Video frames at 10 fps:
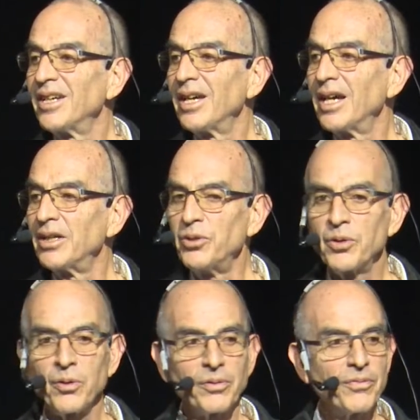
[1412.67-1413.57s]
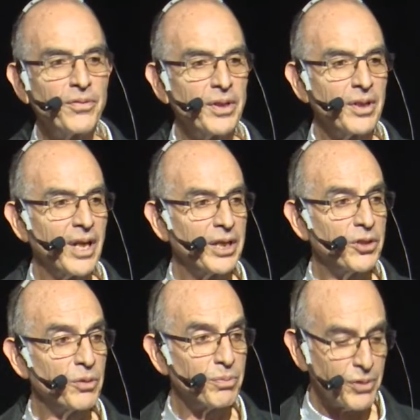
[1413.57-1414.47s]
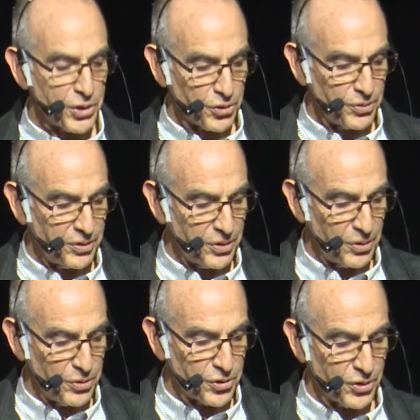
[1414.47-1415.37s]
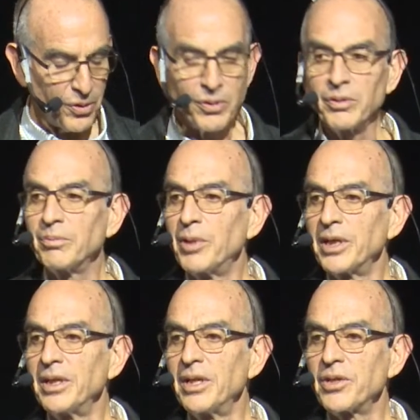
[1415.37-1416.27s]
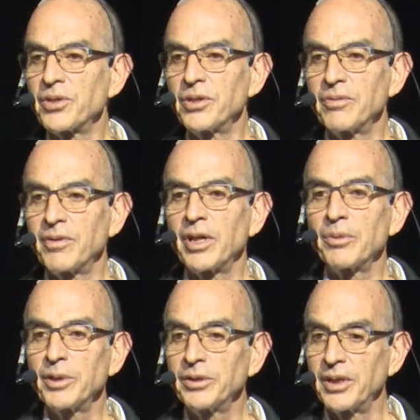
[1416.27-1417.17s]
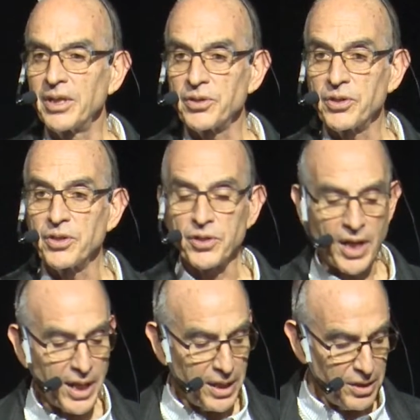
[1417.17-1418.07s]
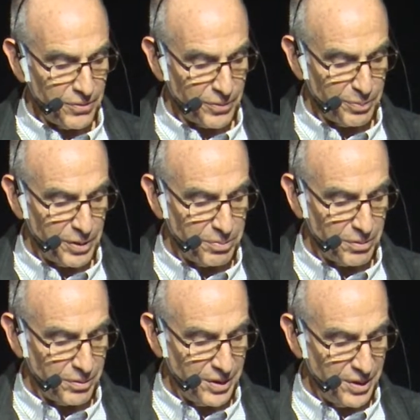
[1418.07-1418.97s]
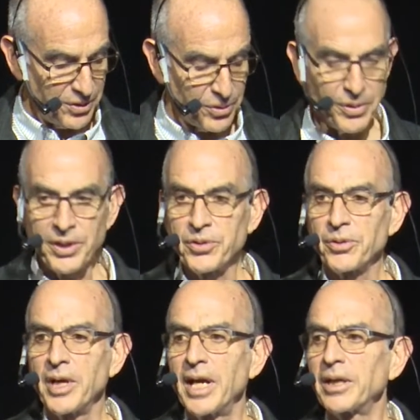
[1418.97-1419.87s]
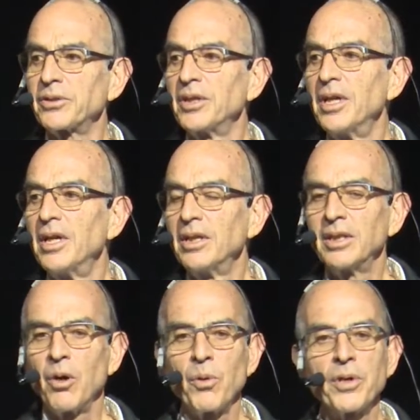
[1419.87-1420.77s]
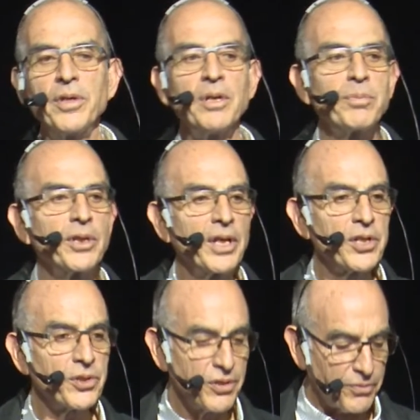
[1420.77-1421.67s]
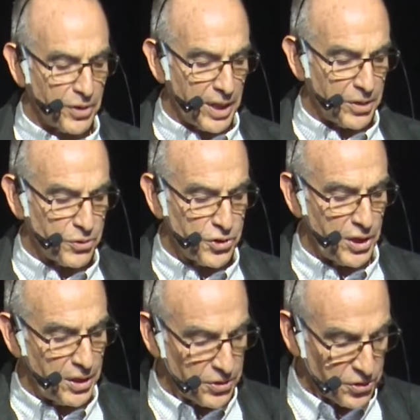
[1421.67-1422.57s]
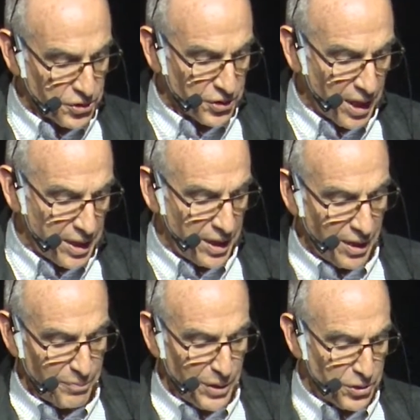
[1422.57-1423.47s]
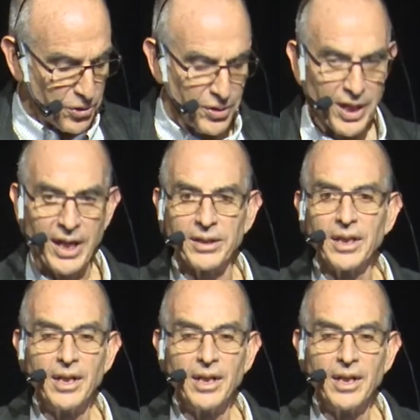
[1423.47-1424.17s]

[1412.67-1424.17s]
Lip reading: And you don't feel like you're pressured to do so, but it is an environment that is designed for people to interact. Now, what are the implications for a heterogeneous society? I've mentioned that.